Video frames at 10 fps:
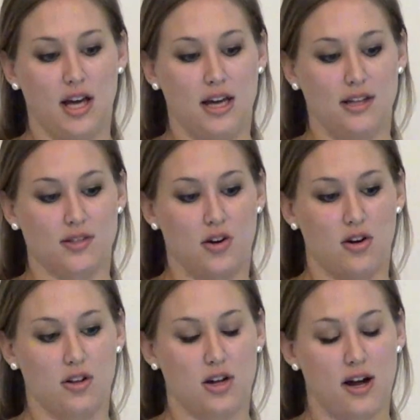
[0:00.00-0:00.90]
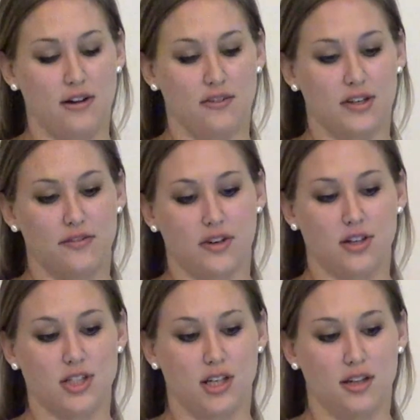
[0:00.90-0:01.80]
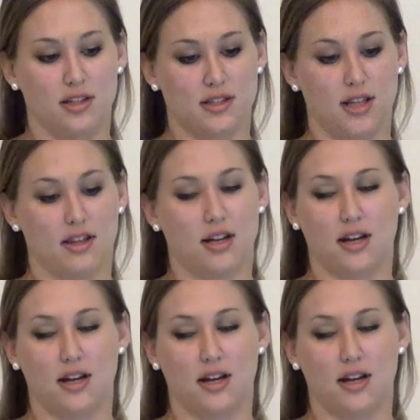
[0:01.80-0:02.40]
And it's all kind of converging in this thing that